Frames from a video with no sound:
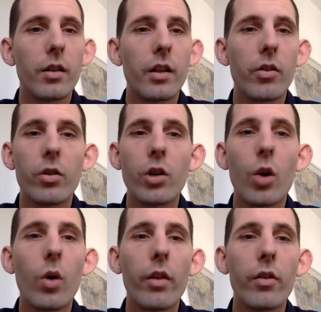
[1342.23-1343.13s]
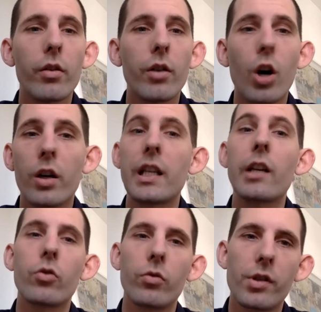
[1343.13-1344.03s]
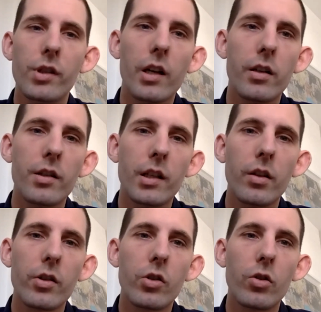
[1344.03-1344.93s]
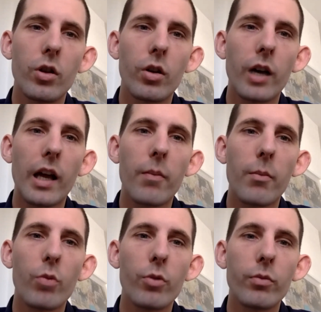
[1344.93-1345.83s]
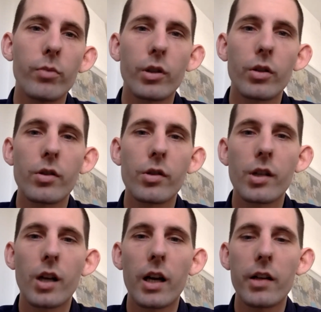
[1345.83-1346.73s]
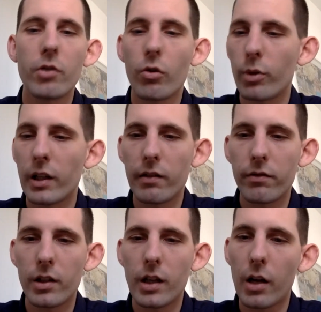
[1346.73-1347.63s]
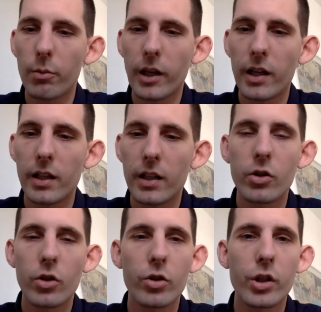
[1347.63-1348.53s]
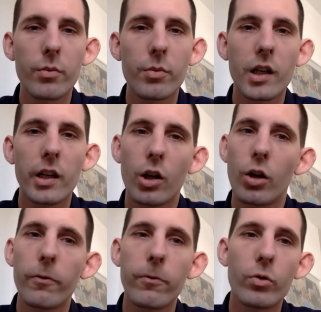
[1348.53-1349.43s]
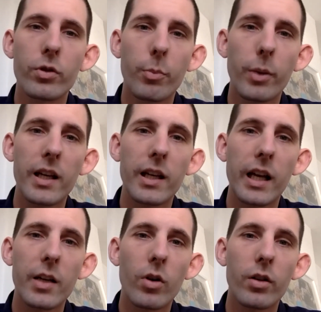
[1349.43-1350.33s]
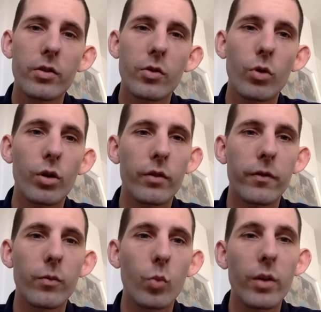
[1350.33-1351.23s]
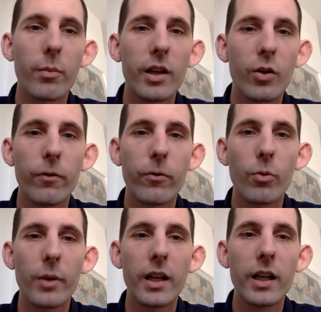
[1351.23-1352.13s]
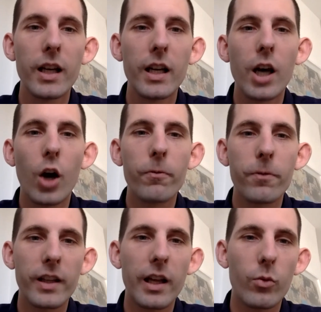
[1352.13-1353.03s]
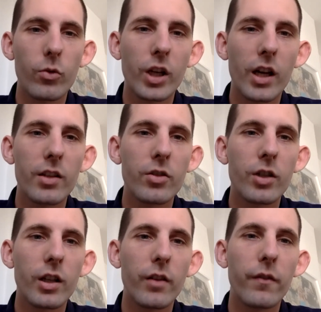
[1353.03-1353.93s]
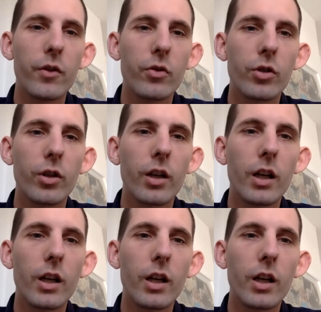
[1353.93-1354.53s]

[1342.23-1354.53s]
There are no other architectural designers in the studio at the moment because I don't believe in unpaid internships and I can't afford to pay anyone to work with me or for me. Hopefully that will change in the future.